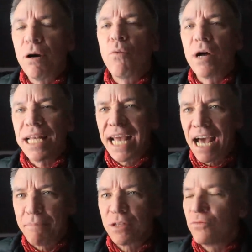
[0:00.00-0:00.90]
But what
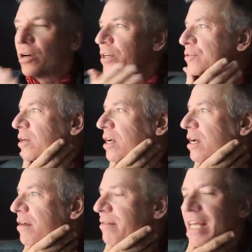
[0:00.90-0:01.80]
happened was,
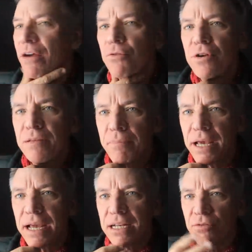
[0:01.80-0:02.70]
they were in
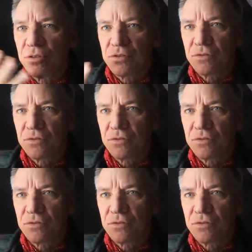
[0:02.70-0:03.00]
bed.